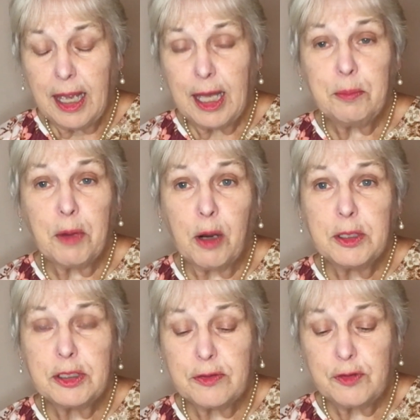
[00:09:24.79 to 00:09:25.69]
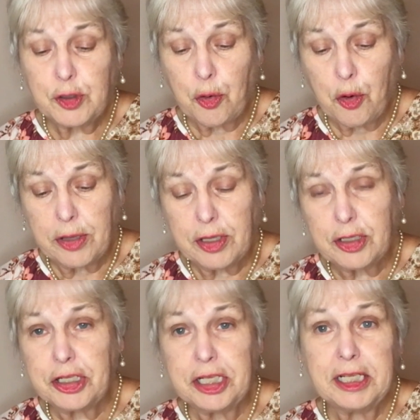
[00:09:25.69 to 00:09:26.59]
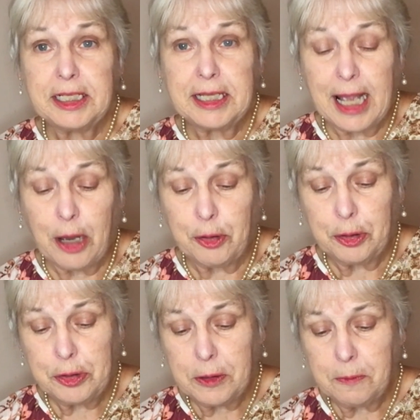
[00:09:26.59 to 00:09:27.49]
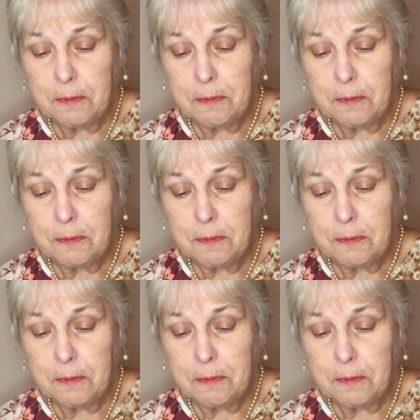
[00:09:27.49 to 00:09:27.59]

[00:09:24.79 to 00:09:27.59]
and moments of joy that she had encountered.